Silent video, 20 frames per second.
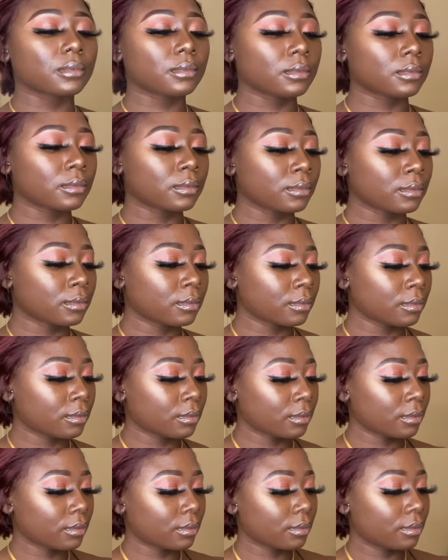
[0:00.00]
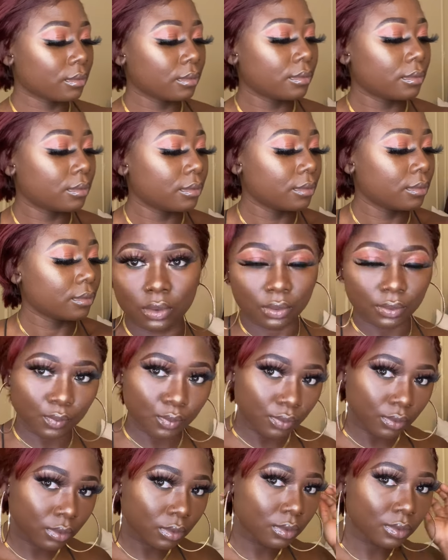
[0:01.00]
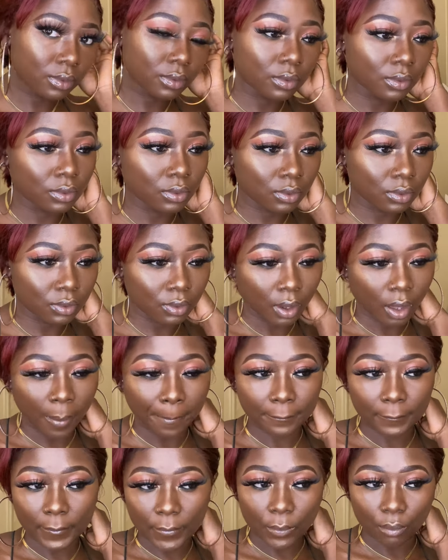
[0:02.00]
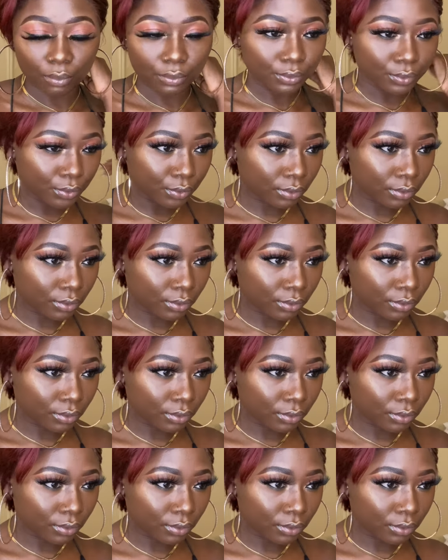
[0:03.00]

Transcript: the Urban Decay All Nighter Setting Spray.